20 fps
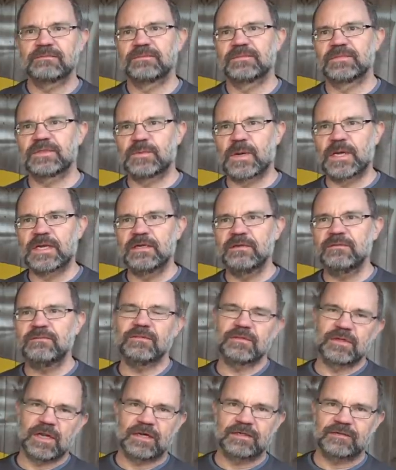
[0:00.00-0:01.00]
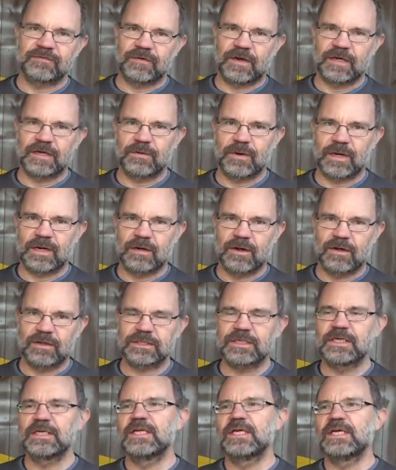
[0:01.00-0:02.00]
Sweden liked to fight quite a lot.
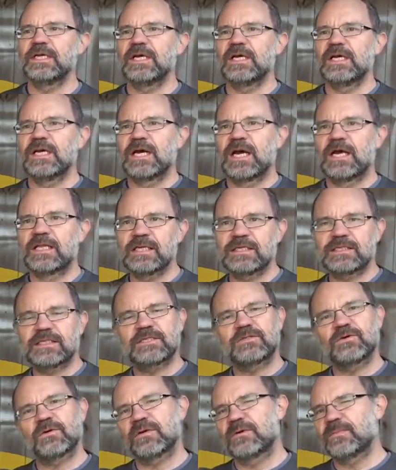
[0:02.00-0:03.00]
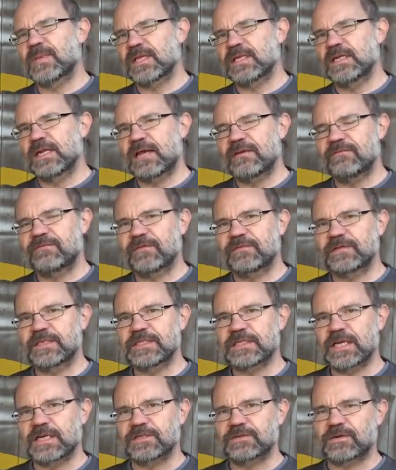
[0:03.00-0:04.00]
And this is talking about the late 15th
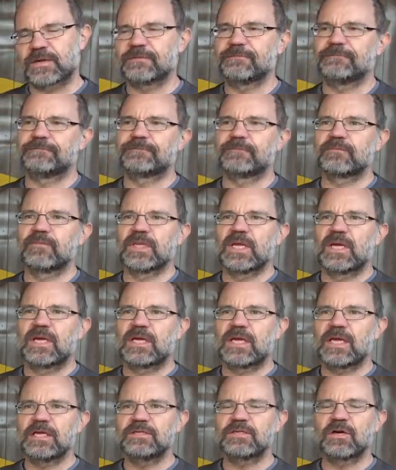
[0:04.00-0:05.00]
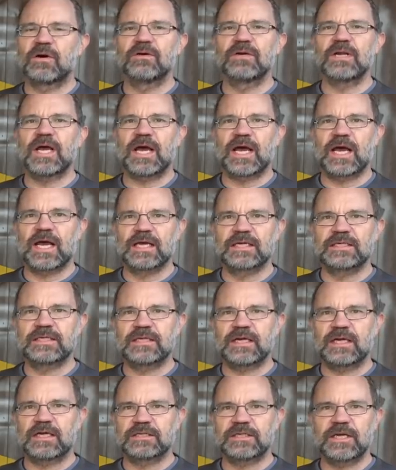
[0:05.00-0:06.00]
century. King John had
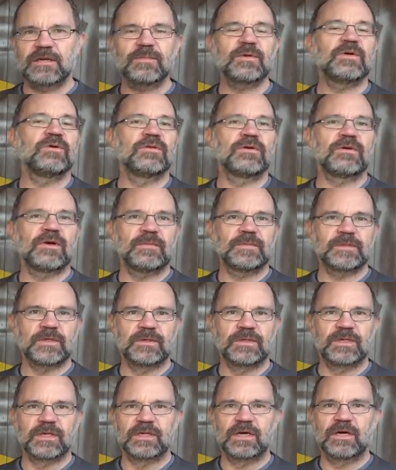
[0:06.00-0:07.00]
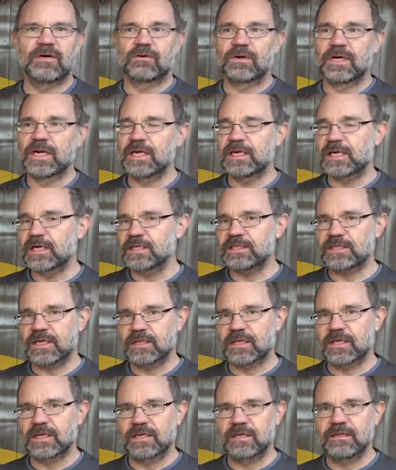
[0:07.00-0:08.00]
a ship called the Gribshunden, or in English,
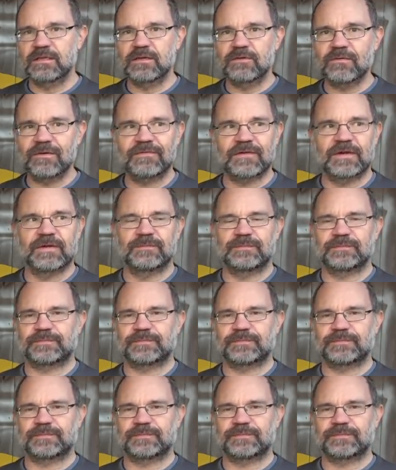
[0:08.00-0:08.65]
the Griffin.